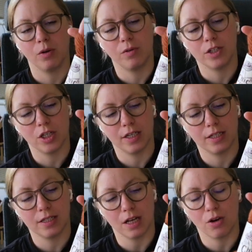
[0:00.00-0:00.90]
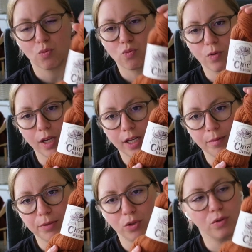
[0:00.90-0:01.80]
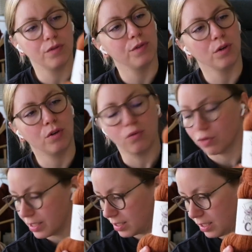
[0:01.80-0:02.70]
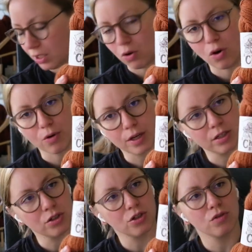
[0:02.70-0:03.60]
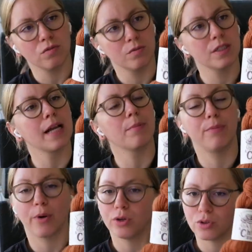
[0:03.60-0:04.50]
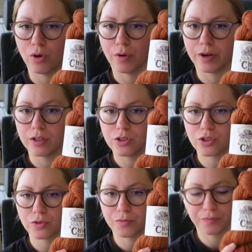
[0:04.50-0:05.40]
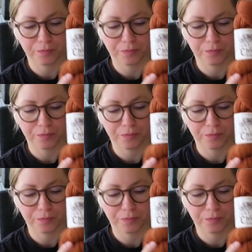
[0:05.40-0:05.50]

which is a really beautiful rusty orange. It's like burnt orange.